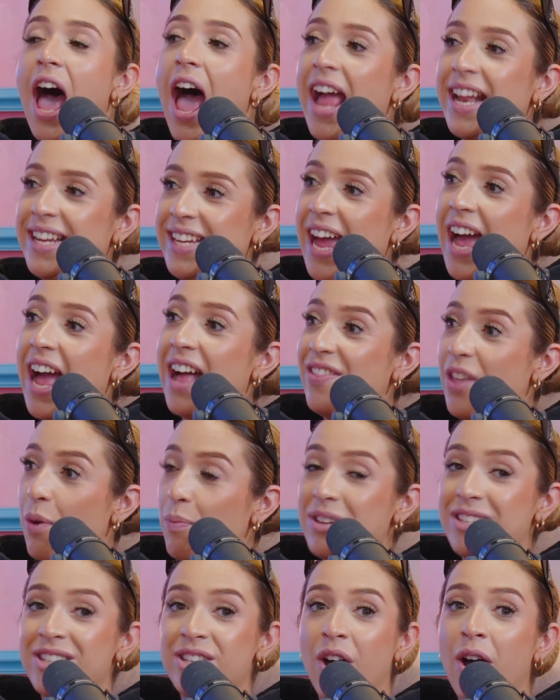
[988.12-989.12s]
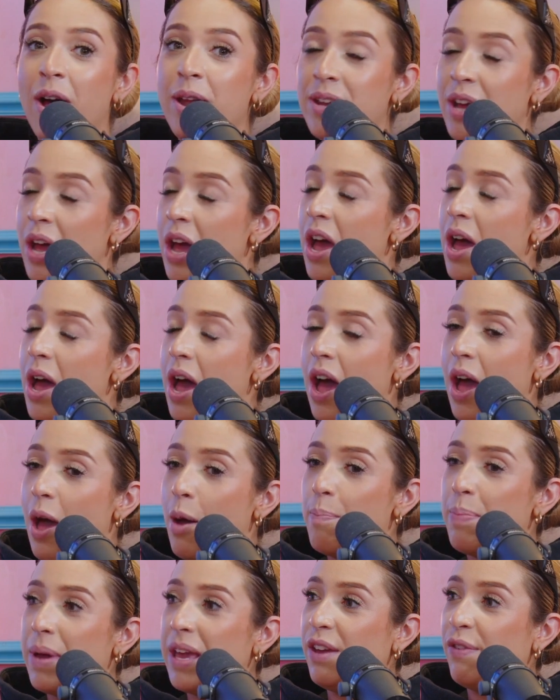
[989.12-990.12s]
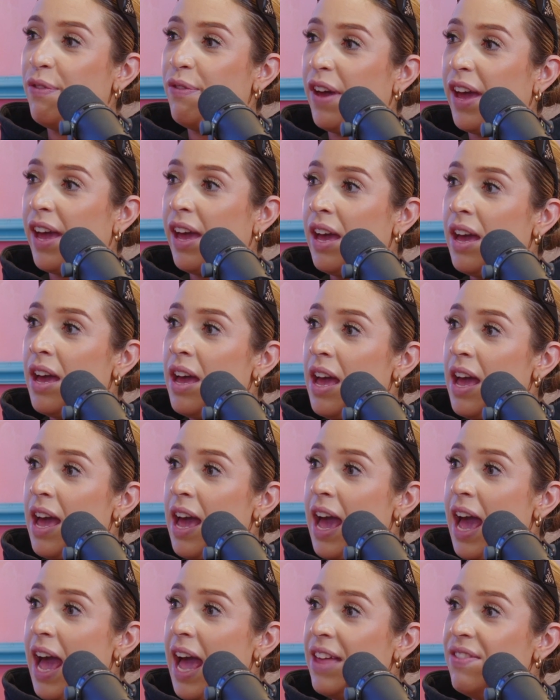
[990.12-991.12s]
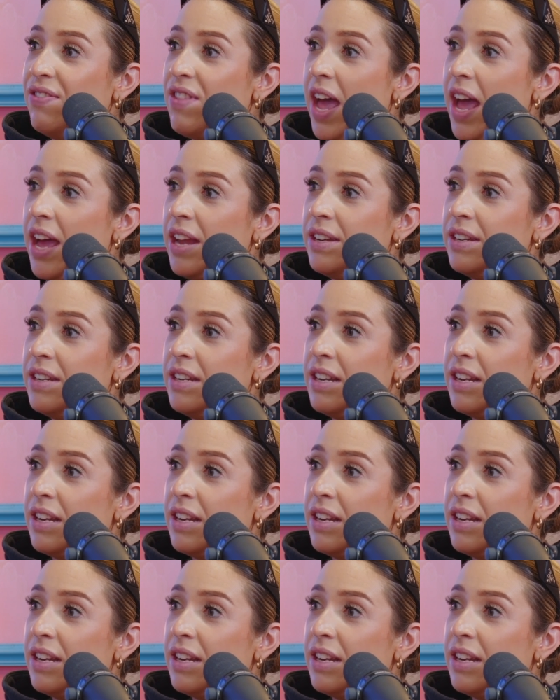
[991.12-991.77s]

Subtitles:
And then we started beefing. And then...